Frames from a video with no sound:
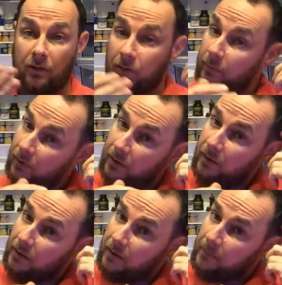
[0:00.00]
club
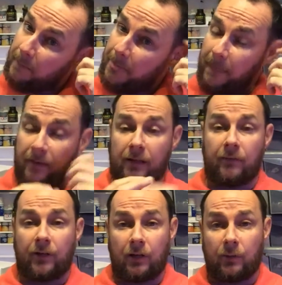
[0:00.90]
and
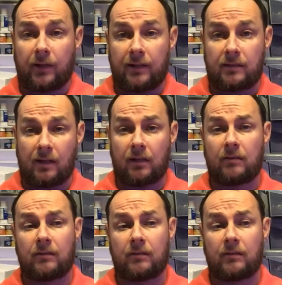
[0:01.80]
having a load of kids there.